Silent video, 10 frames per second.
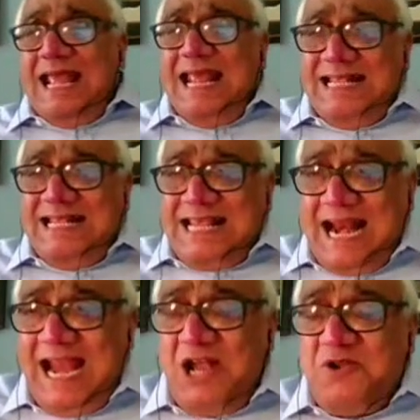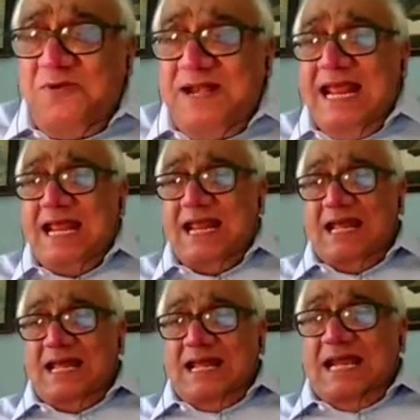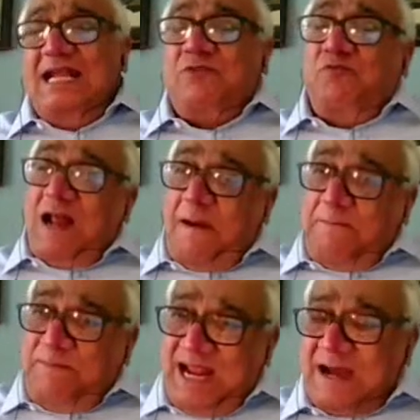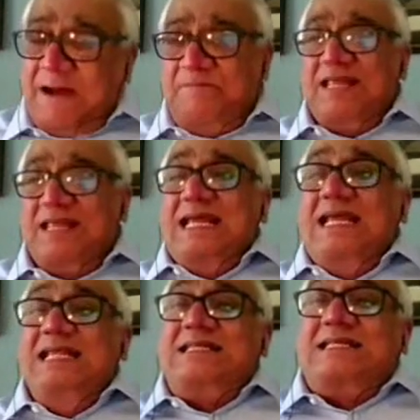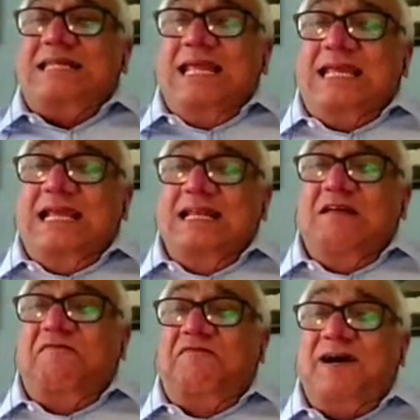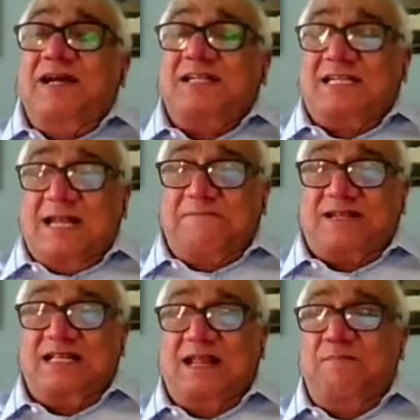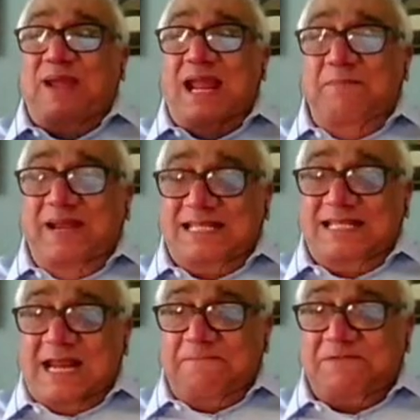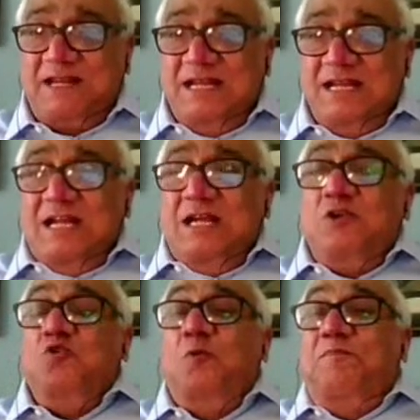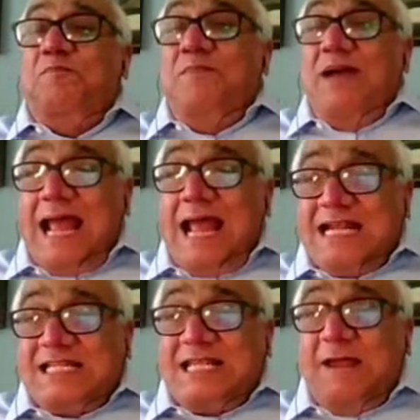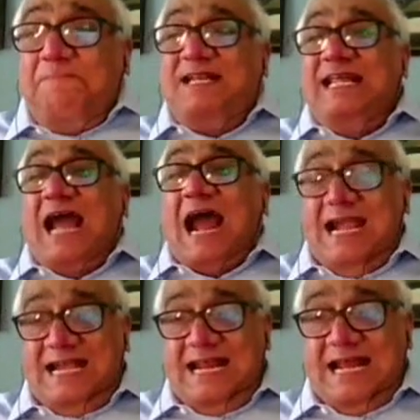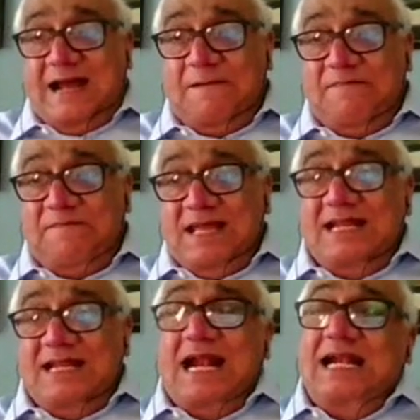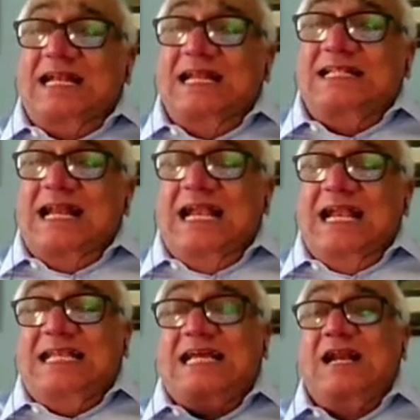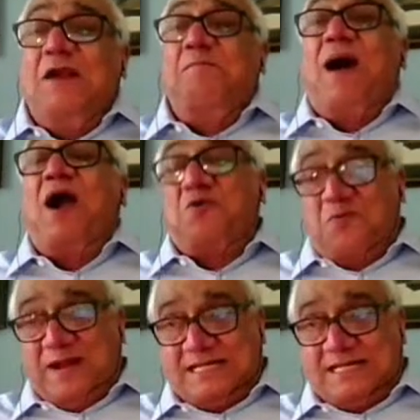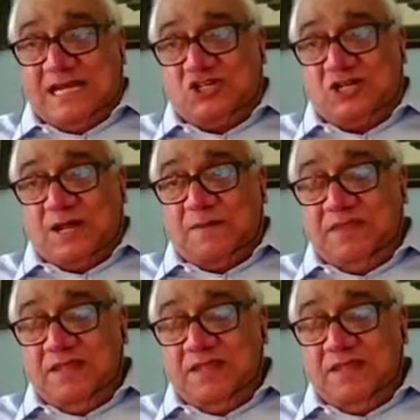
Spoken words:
Israel today, it would appear, is taking the first steps, the baby steps, to accept the idea that it is an integral part of West Asia.